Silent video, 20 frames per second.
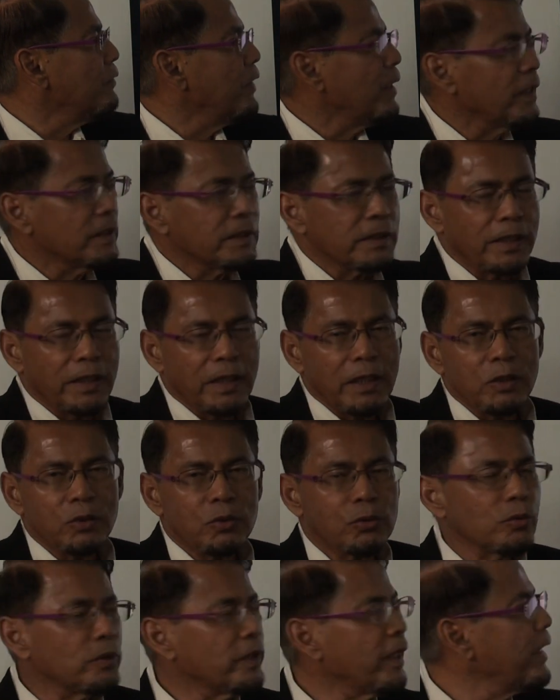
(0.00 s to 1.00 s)
various
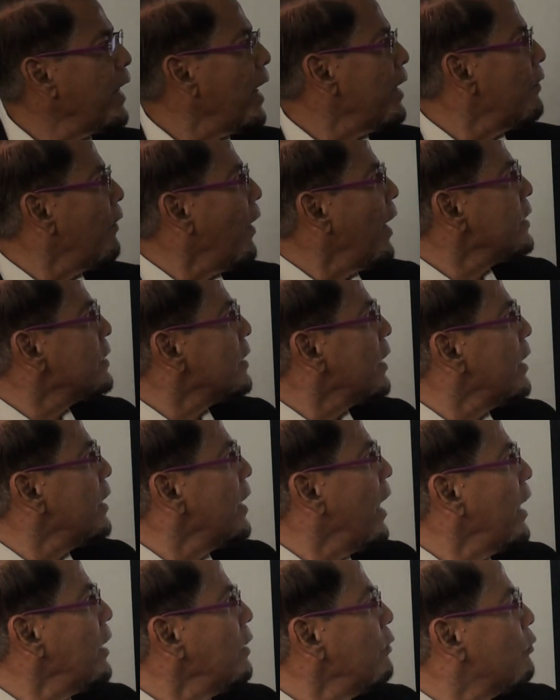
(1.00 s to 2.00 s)
circuits through the dendrites,
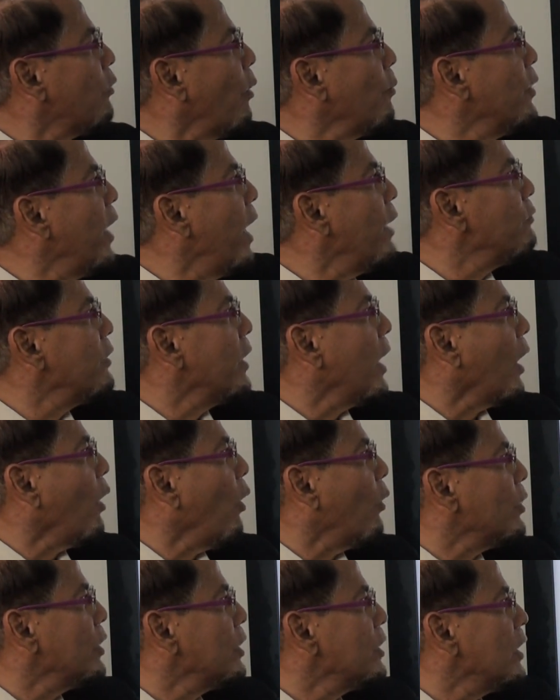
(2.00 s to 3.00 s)
and then from there we get
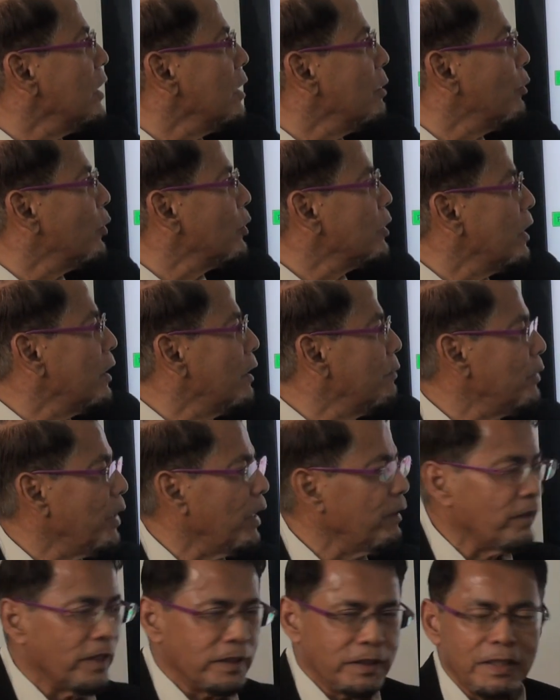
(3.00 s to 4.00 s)
cognition, emotion and
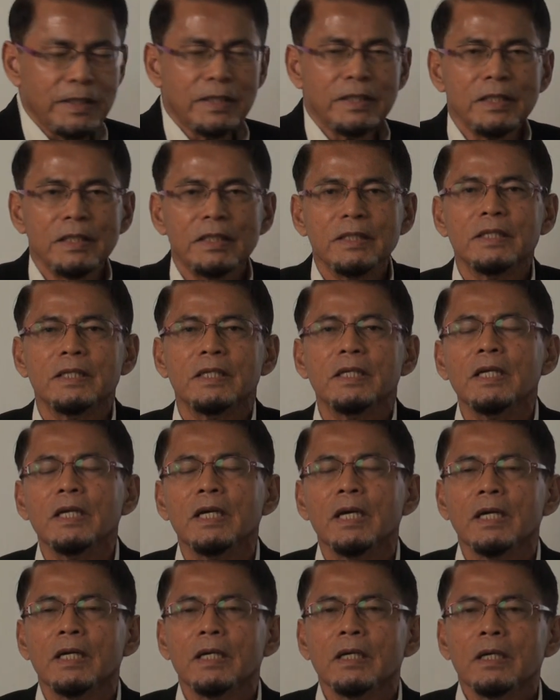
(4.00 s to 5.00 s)
behavior. This is
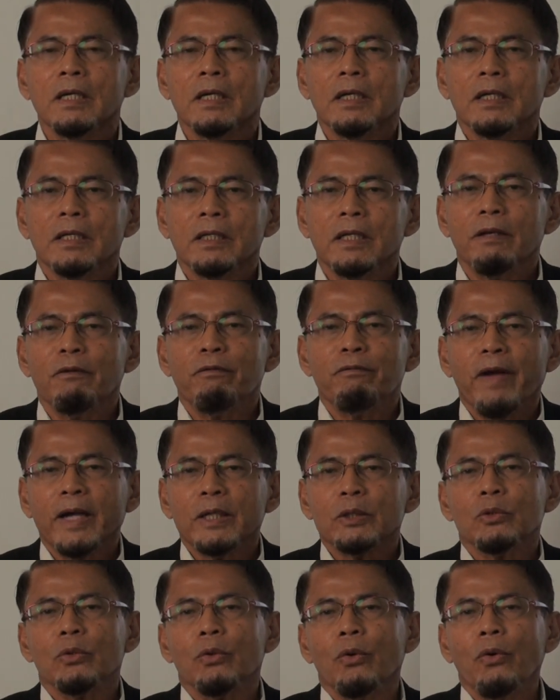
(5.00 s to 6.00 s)
the de
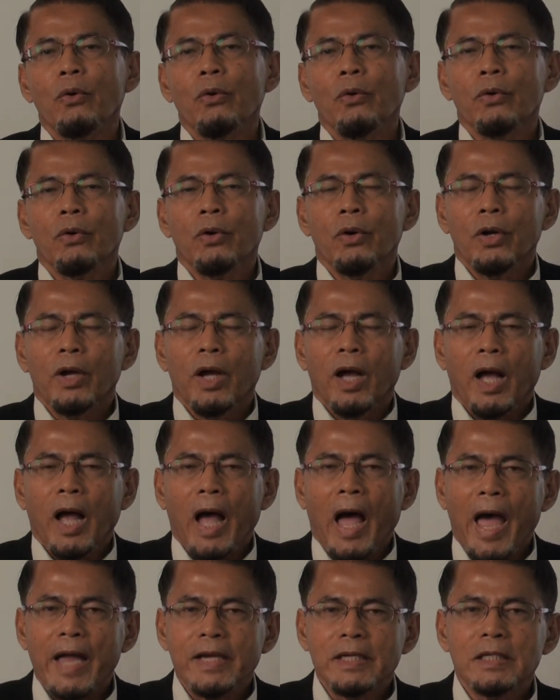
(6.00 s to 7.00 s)
facto
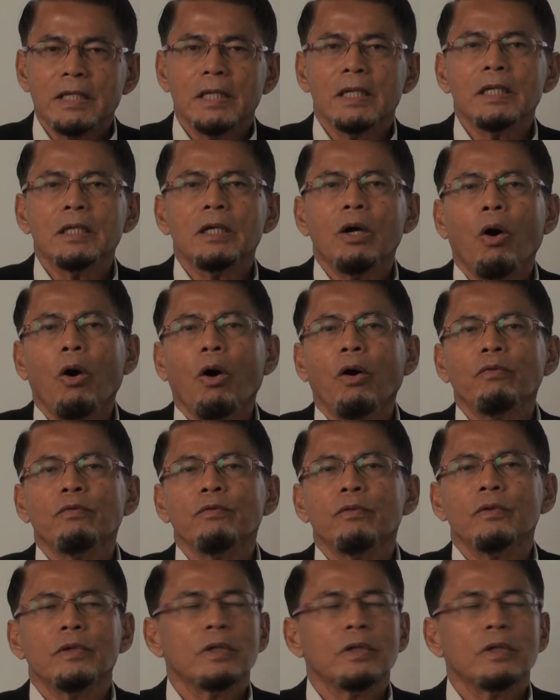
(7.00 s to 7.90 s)
idea of